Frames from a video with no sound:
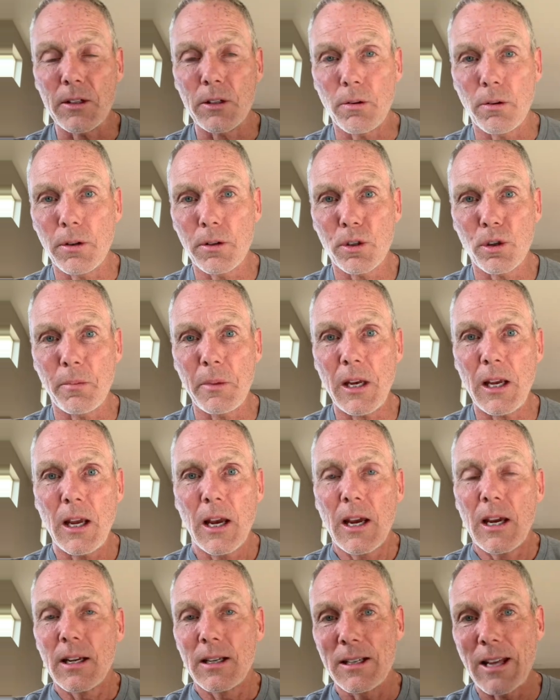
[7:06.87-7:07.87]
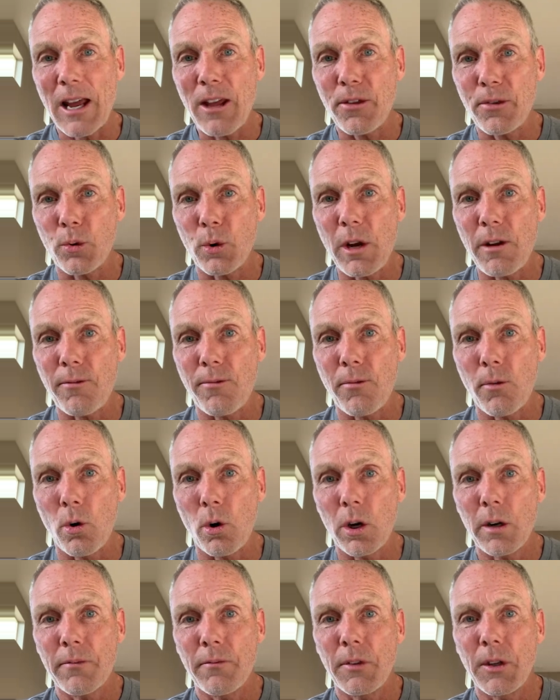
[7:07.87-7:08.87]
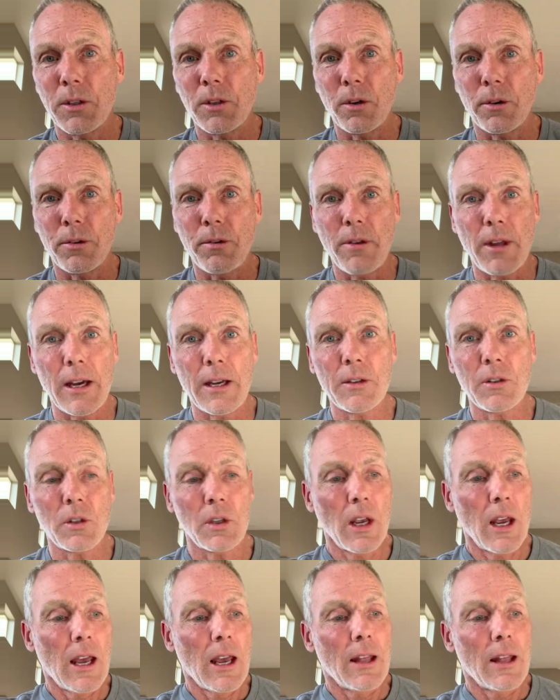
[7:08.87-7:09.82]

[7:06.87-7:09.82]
So this will be day 3 and 4 that you'll do this.